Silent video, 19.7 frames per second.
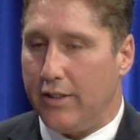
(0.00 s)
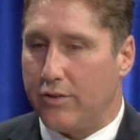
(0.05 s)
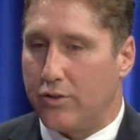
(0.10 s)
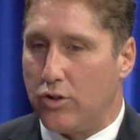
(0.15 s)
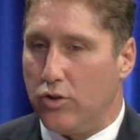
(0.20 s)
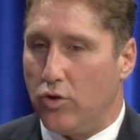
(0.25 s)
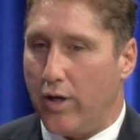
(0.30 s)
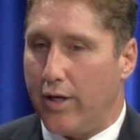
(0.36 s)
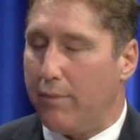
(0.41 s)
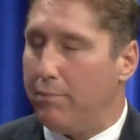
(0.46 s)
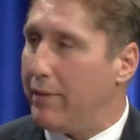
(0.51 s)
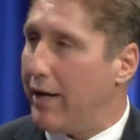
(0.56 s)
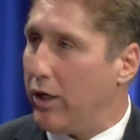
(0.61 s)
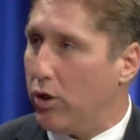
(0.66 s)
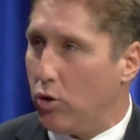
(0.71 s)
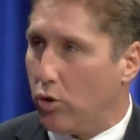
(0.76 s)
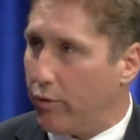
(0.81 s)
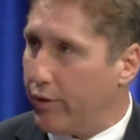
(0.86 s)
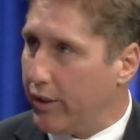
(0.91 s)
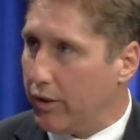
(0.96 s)
it's not a
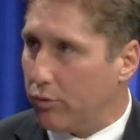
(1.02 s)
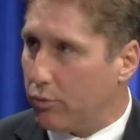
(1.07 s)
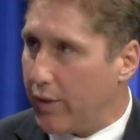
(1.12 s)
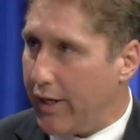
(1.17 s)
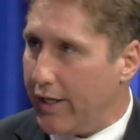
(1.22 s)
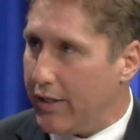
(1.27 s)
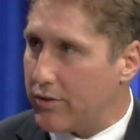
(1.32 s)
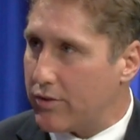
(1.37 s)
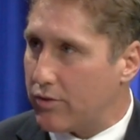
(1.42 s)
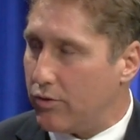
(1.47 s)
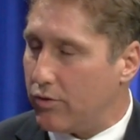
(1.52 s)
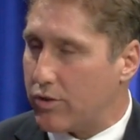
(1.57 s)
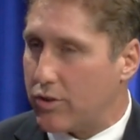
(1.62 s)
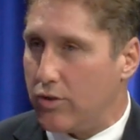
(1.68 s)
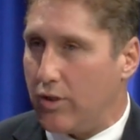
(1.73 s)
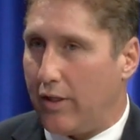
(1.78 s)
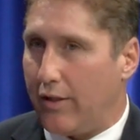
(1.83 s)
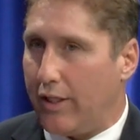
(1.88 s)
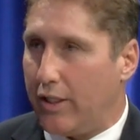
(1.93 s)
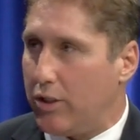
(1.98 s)
mayoral race, so it's
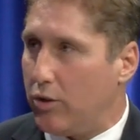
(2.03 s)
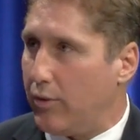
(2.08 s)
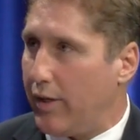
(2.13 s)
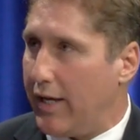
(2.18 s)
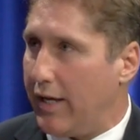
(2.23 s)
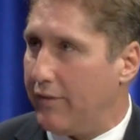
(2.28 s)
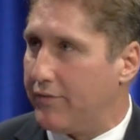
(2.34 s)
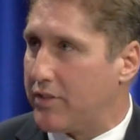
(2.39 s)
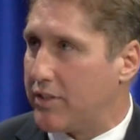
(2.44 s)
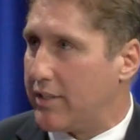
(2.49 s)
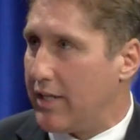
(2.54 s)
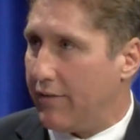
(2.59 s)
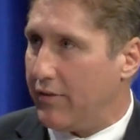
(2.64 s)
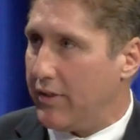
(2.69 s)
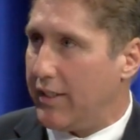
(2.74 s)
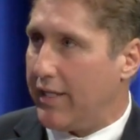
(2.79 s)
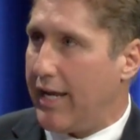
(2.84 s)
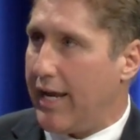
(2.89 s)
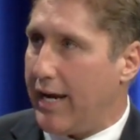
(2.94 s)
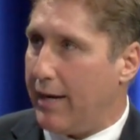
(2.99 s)
not like you have
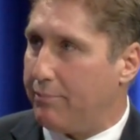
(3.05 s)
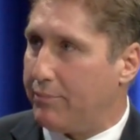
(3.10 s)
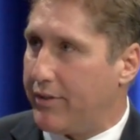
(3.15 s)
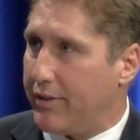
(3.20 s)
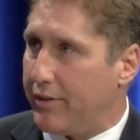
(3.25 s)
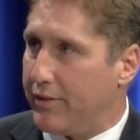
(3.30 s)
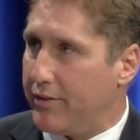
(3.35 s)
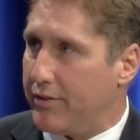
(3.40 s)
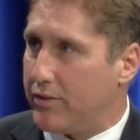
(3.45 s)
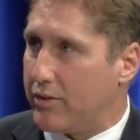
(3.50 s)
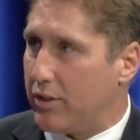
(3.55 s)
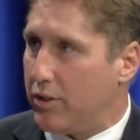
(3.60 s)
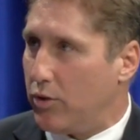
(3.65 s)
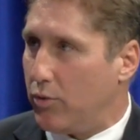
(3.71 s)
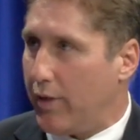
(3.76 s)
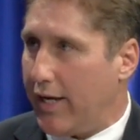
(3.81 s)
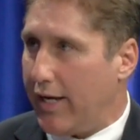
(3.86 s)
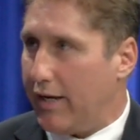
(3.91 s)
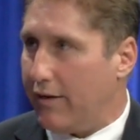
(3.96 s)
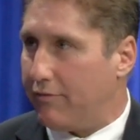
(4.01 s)
seven captains and you
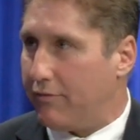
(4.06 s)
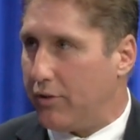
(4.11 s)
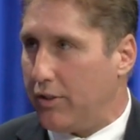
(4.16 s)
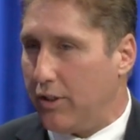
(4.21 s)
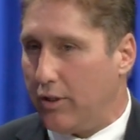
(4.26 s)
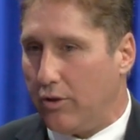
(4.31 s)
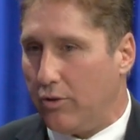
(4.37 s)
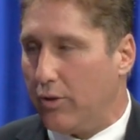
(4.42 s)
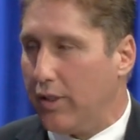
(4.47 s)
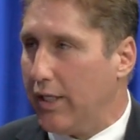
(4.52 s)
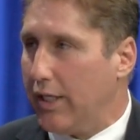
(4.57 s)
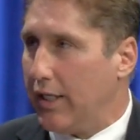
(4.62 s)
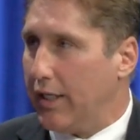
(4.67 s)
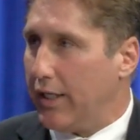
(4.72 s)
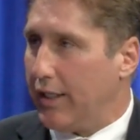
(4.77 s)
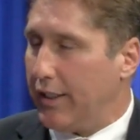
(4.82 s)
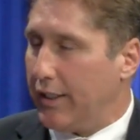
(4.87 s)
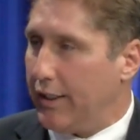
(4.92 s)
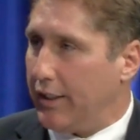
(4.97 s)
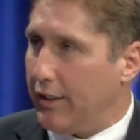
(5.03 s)
have, you know,
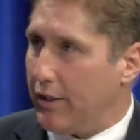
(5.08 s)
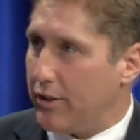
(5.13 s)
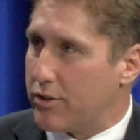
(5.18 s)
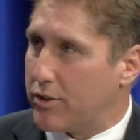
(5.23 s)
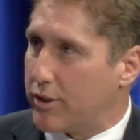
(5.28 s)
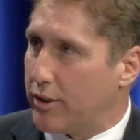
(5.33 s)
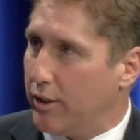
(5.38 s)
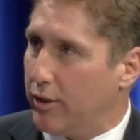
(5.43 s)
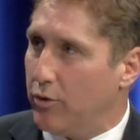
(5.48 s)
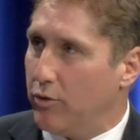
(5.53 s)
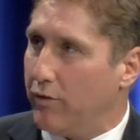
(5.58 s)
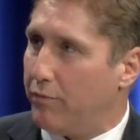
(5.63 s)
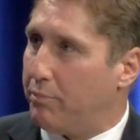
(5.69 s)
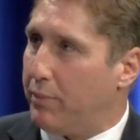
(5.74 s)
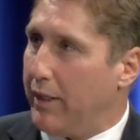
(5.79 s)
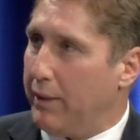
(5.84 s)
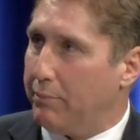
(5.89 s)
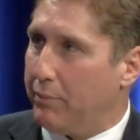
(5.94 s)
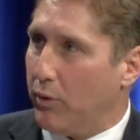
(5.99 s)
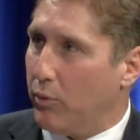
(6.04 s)
right. uh, a slew of
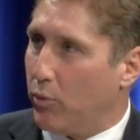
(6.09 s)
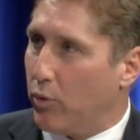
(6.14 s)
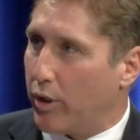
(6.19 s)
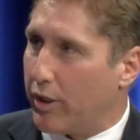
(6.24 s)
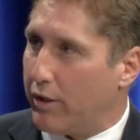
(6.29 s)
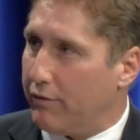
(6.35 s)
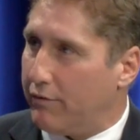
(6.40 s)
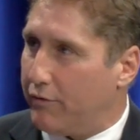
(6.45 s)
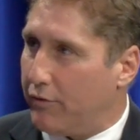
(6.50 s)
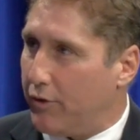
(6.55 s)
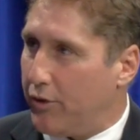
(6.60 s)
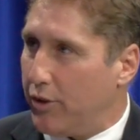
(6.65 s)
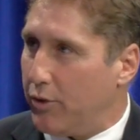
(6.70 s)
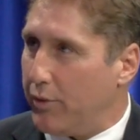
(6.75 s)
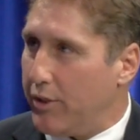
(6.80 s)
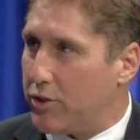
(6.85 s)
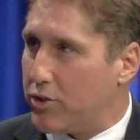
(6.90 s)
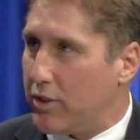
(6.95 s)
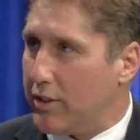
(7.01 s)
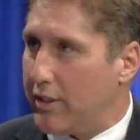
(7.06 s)
people working for you
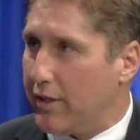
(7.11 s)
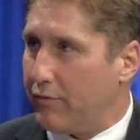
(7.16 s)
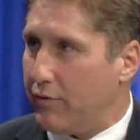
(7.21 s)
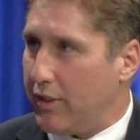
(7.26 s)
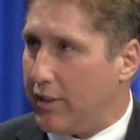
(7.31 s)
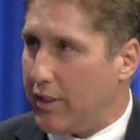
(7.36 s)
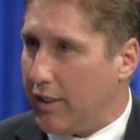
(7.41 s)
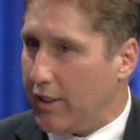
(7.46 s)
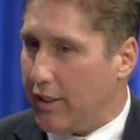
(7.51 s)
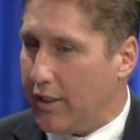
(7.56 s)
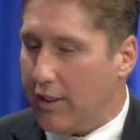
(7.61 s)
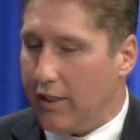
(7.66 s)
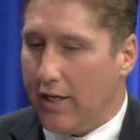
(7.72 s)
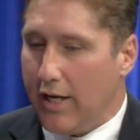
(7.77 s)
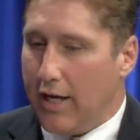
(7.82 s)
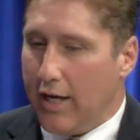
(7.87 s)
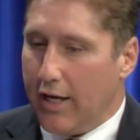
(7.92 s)
each and every day.